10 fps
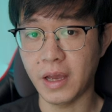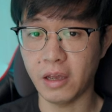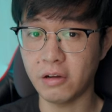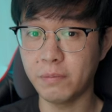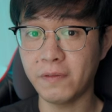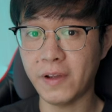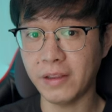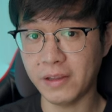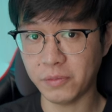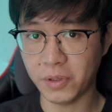I hope you find
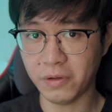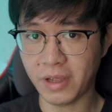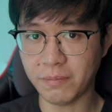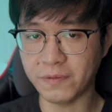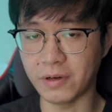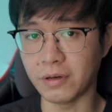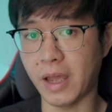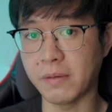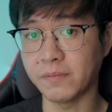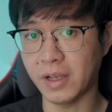this video helpful.
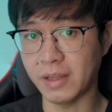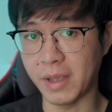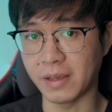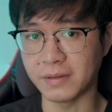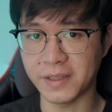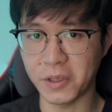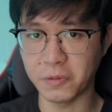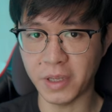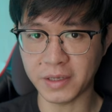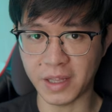I'm Weatherman, see you
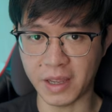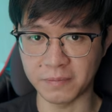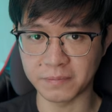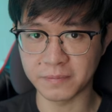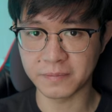next time.